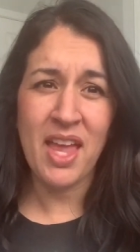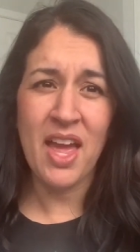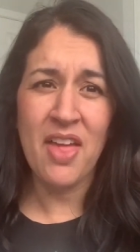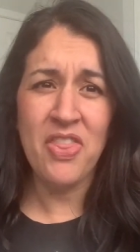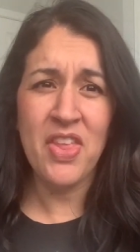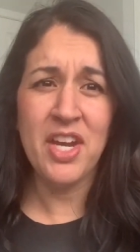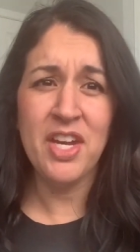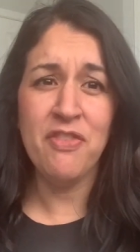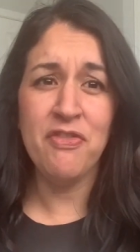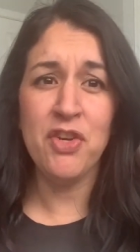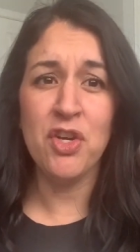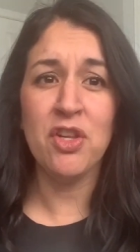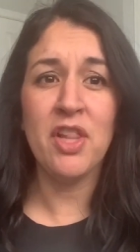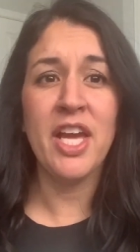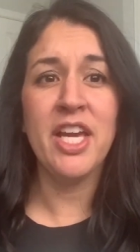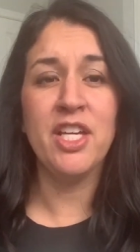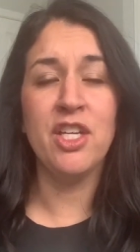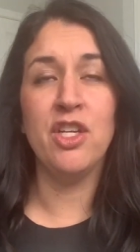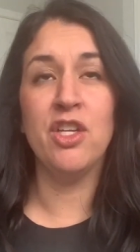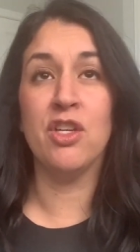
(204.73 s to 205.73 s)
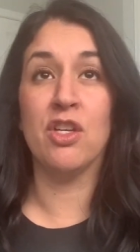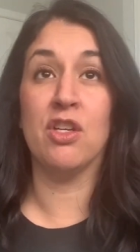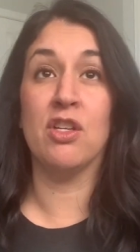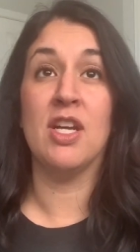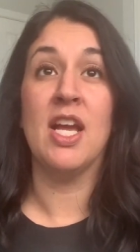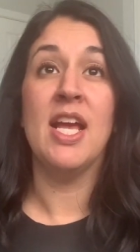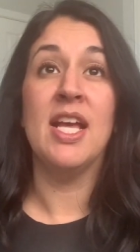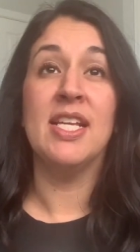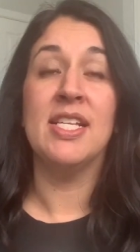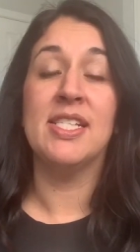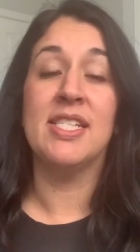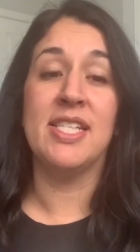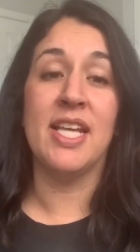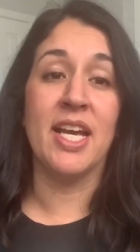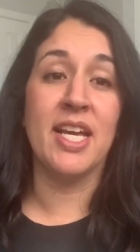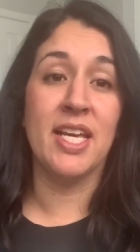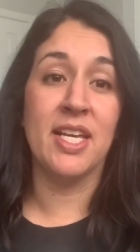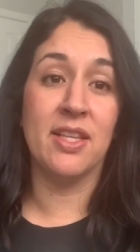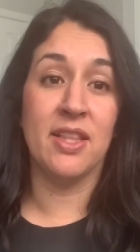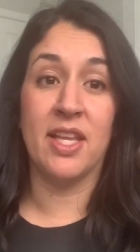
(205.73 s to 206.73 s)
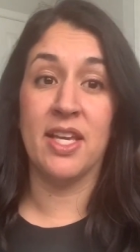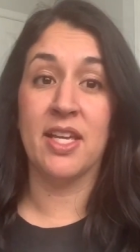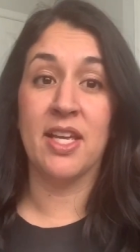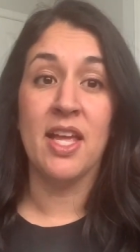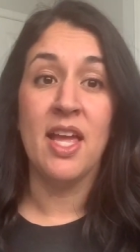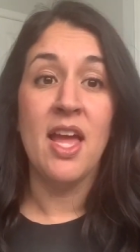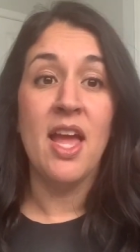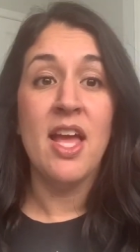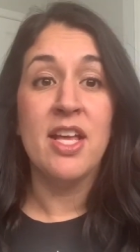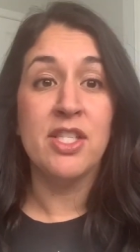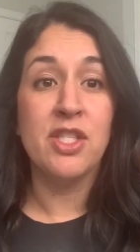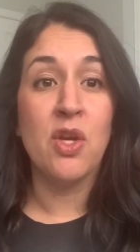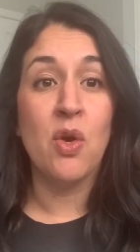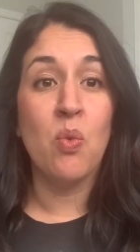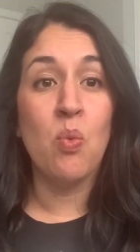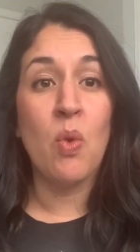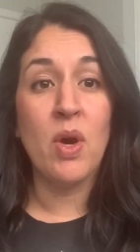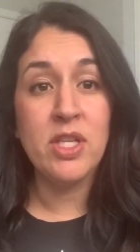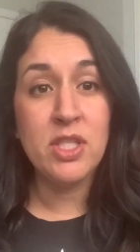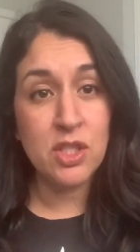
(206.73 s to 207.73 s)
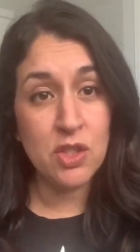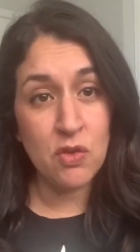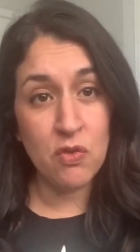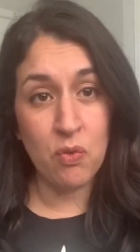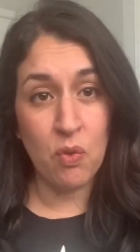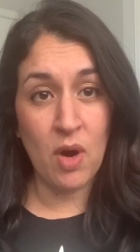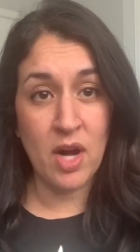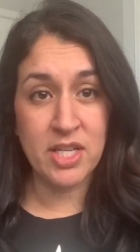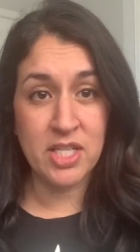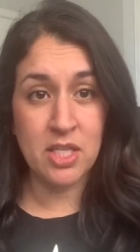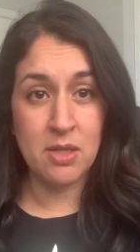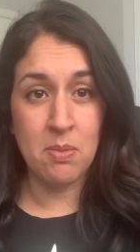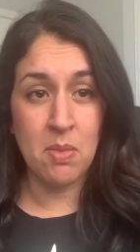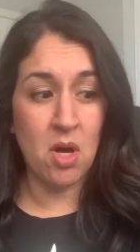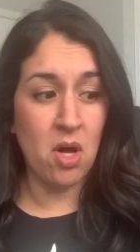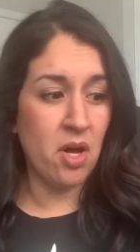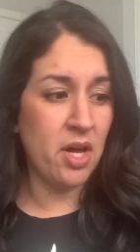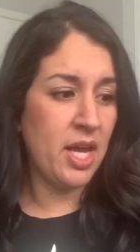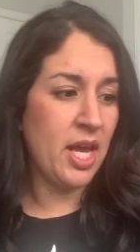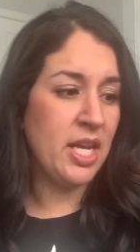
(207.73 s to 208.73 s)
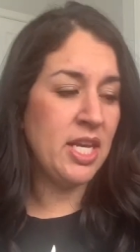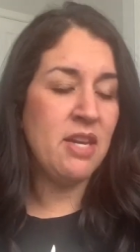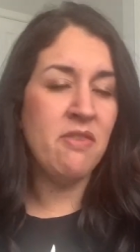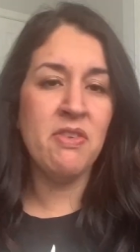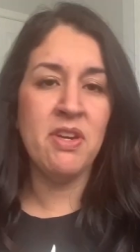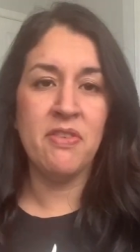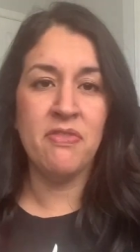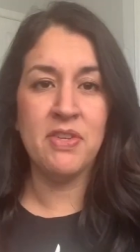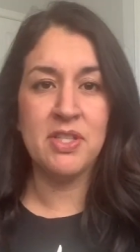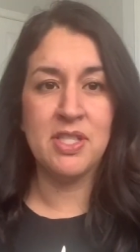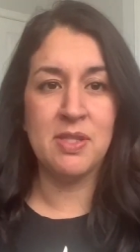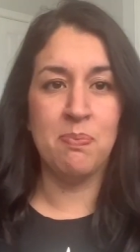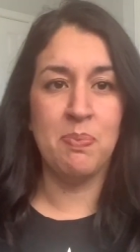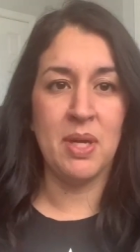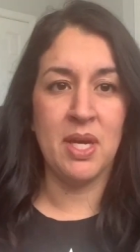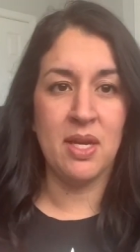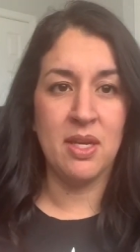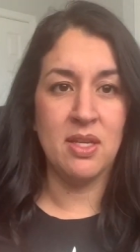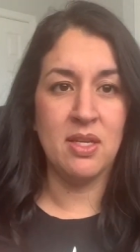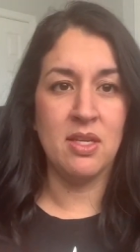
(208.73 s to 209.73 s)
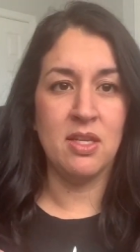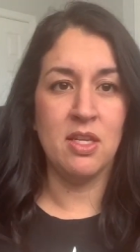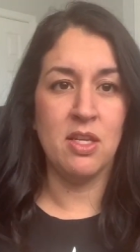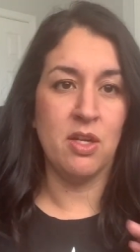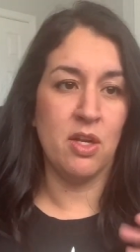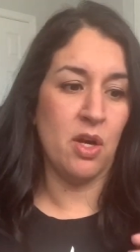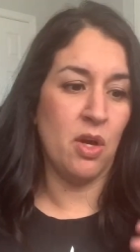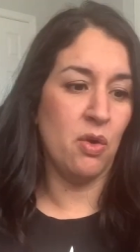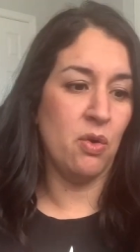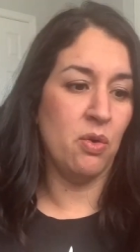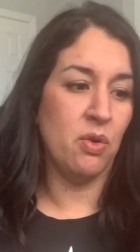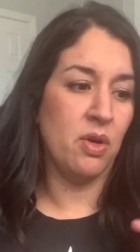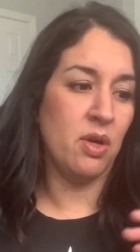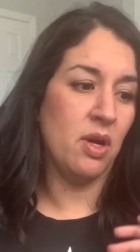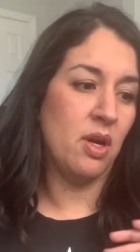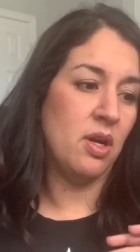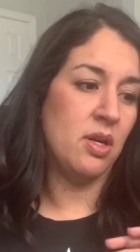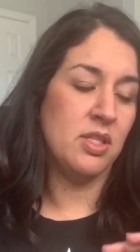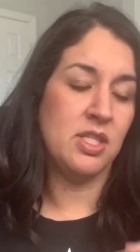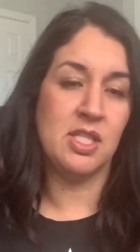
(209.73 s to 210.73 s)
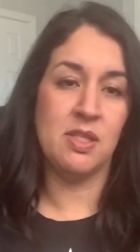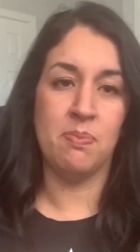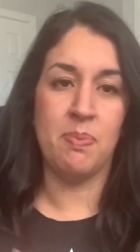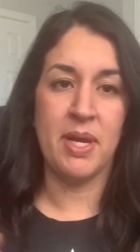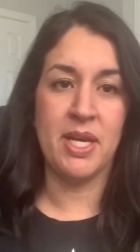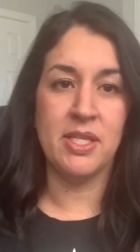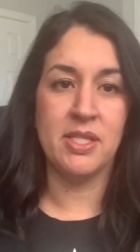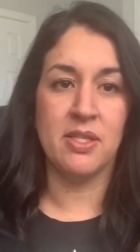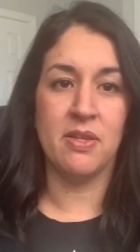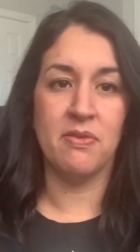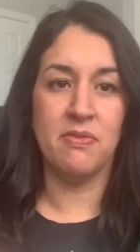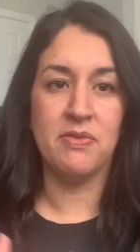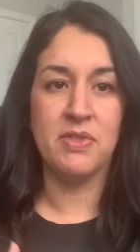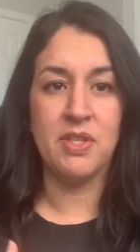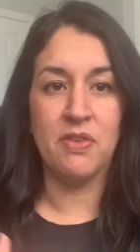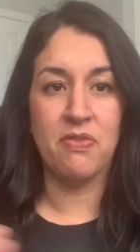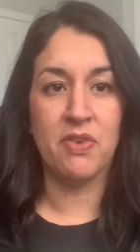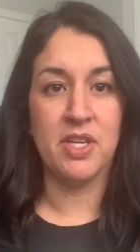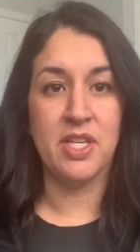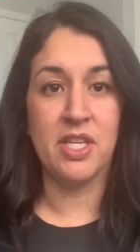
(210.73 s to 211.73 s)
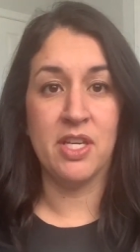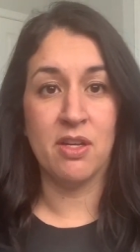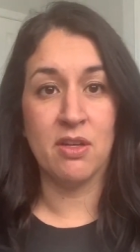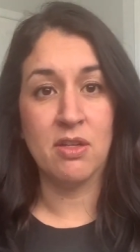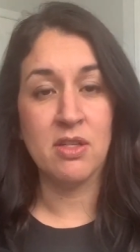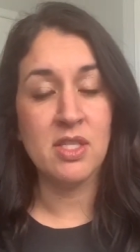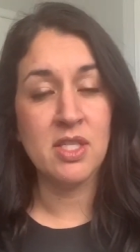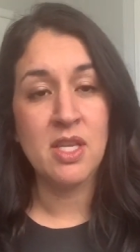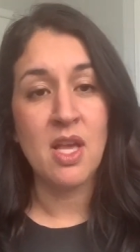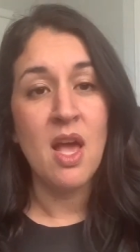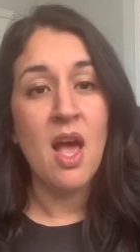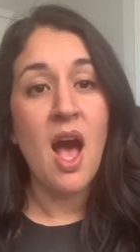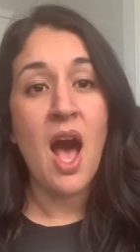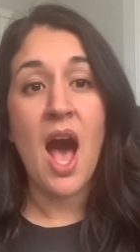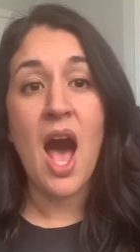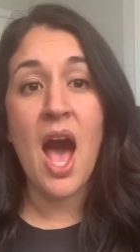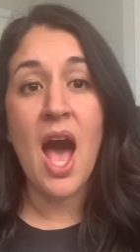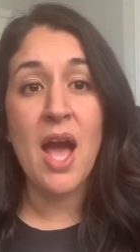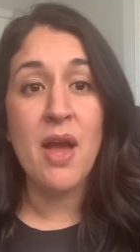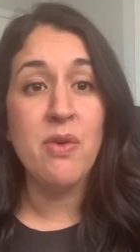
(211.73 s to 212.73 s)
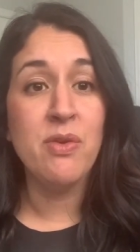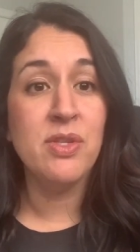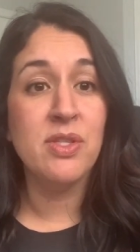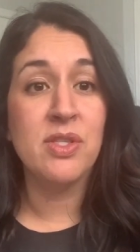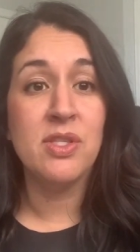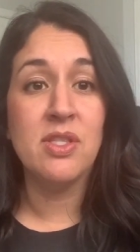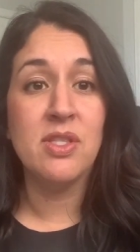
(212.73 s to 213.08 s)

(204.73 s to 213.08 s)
And then if you're like your second, like, so once you've watched them all, and even if it's been, you know, a space of different years, I